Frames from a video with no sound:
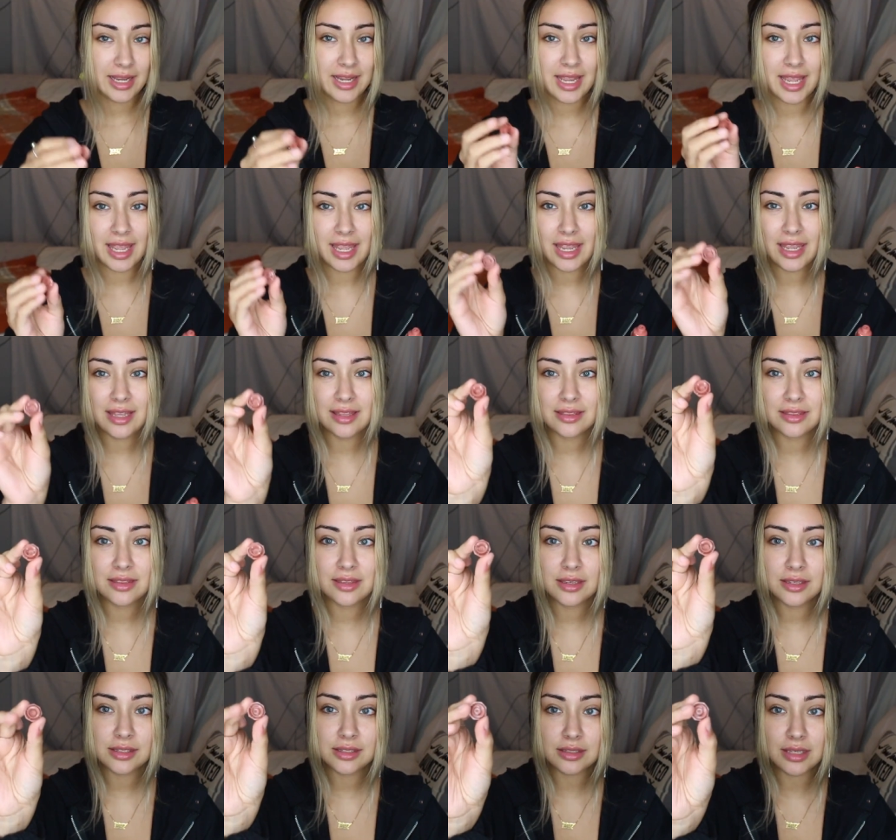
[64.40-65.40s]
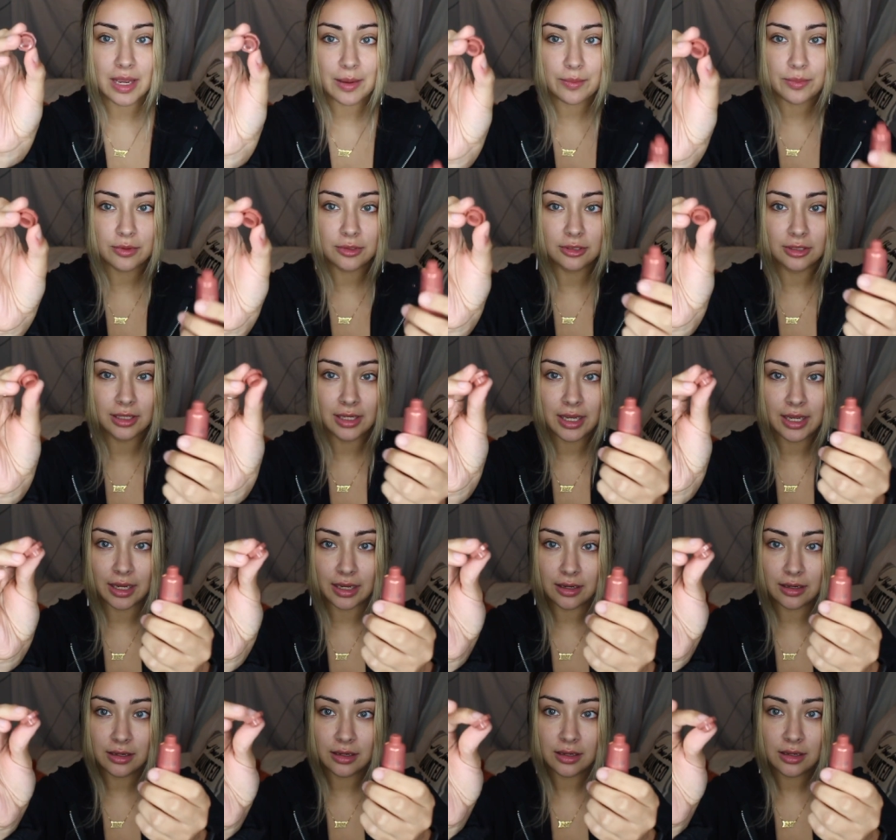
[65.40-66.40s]
hate this type of
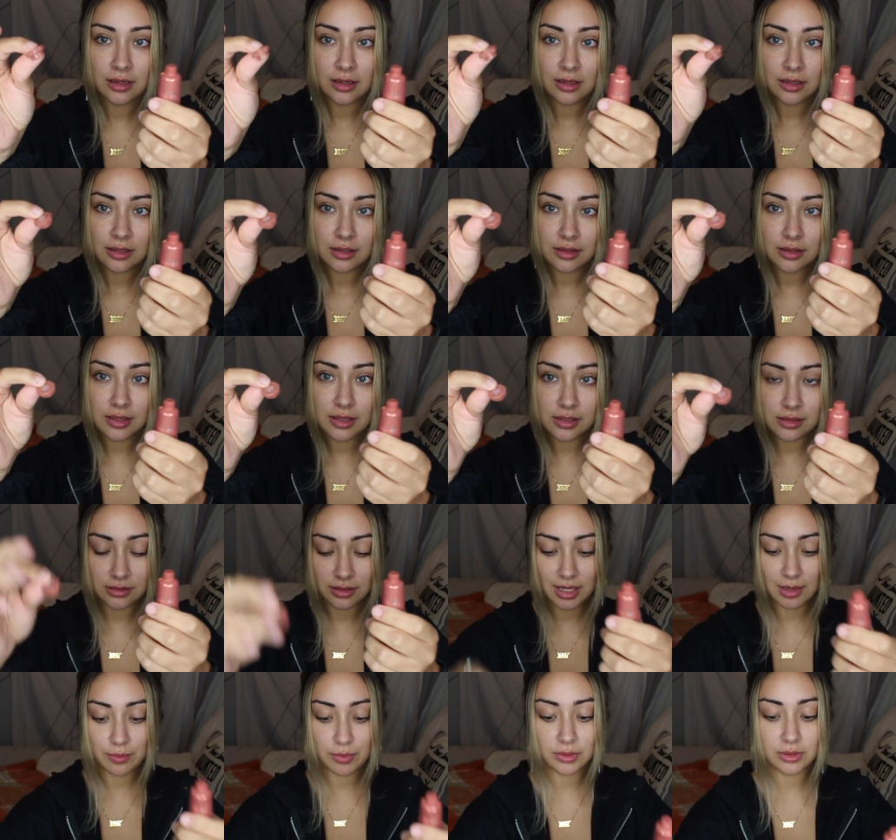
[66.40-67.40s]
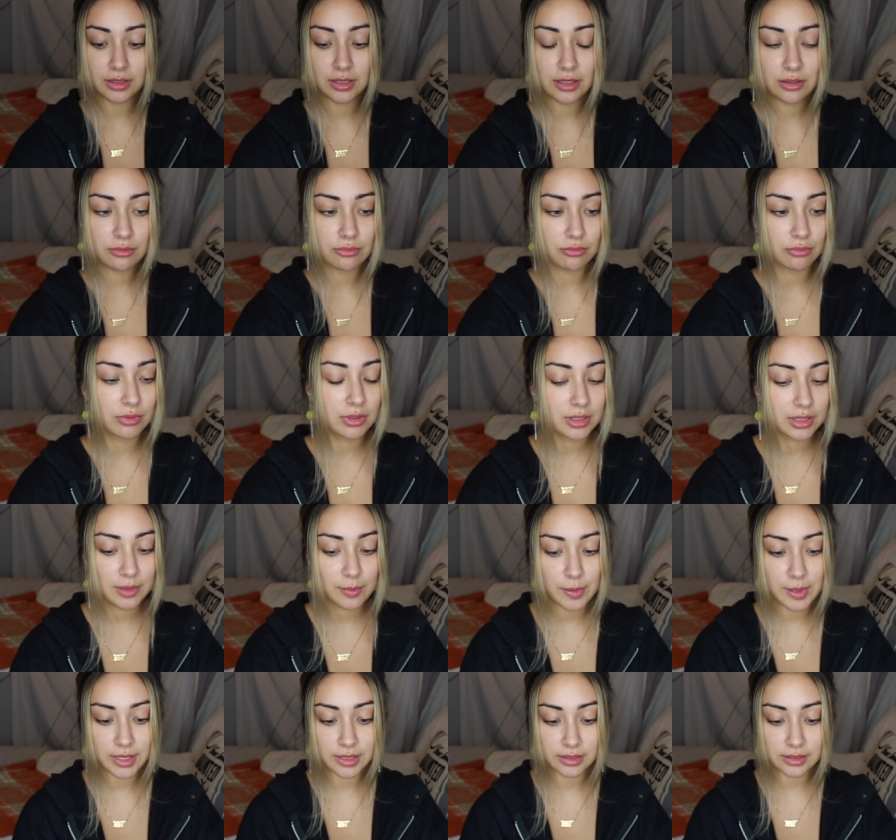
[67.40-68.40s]
lid. This type of lid really
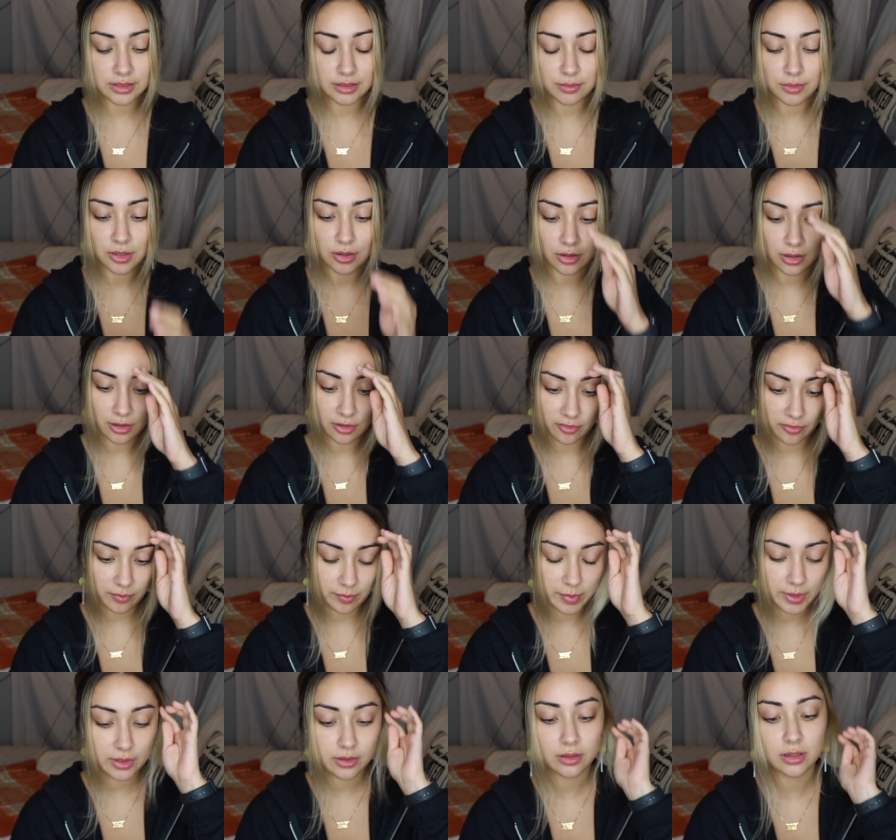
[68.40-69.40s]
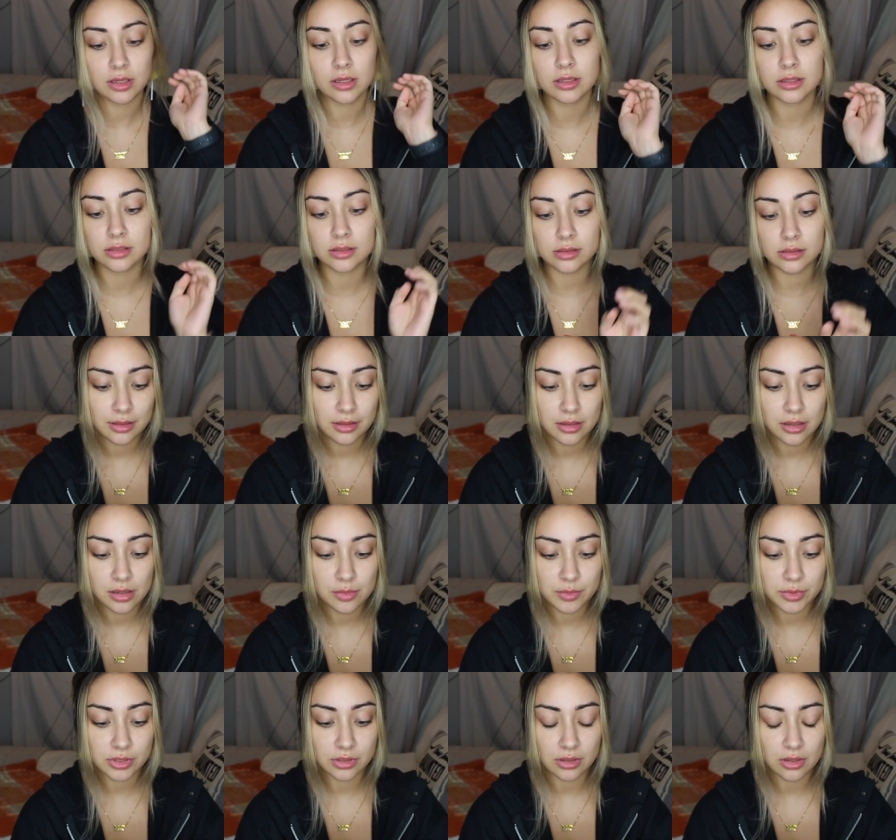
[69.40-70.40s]
pisses me off because it
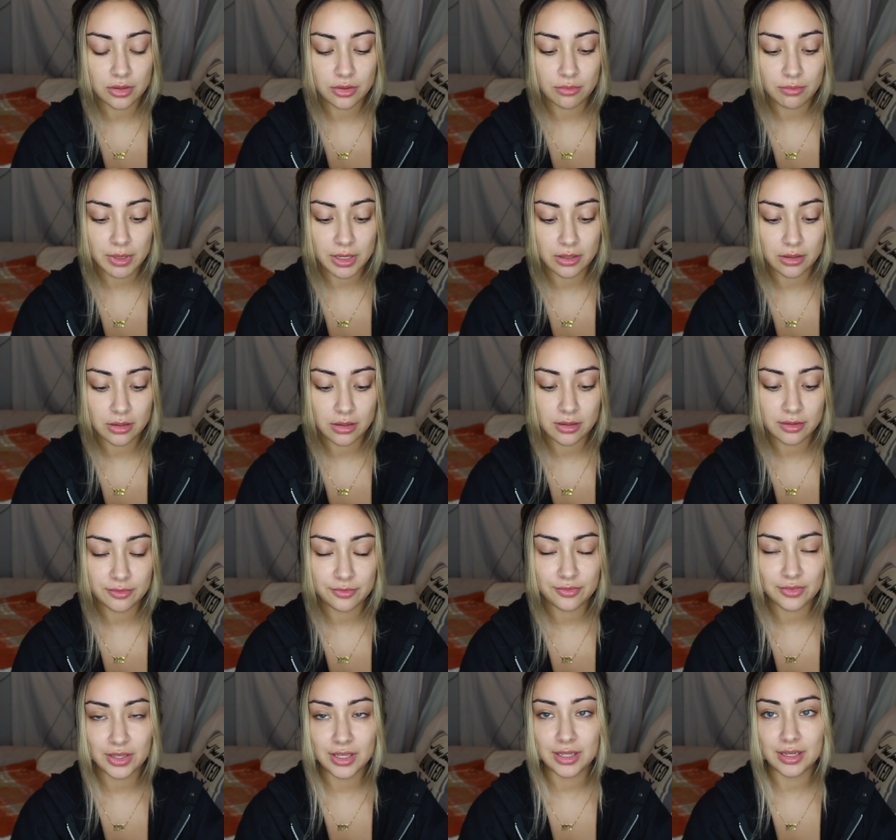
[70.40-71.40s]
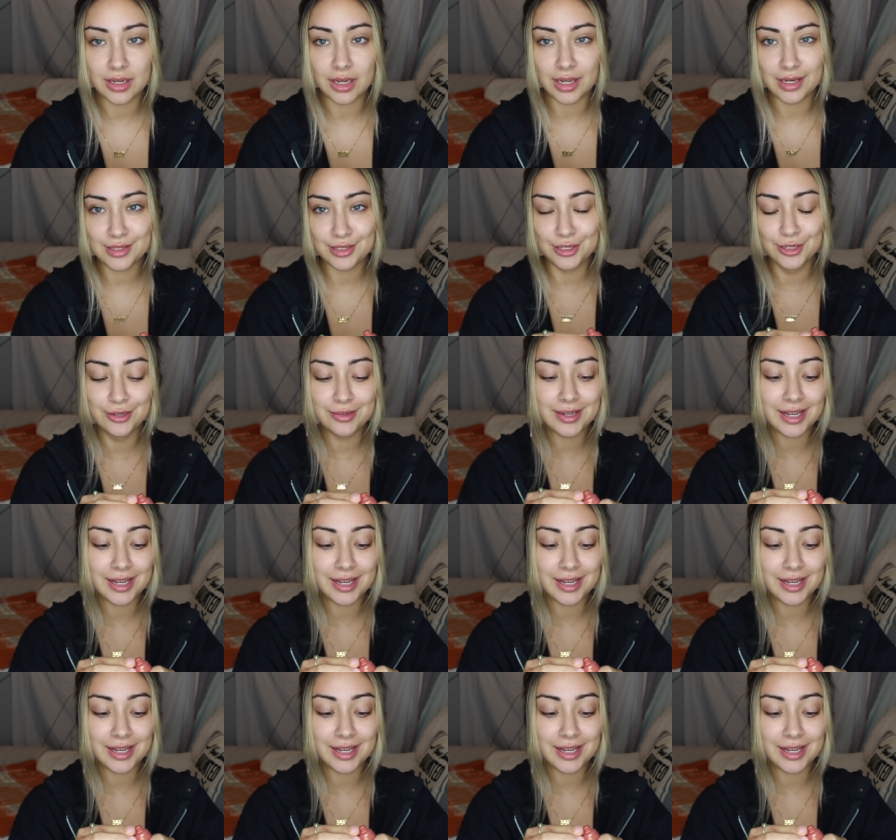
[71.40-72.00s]
comes all the way off and I do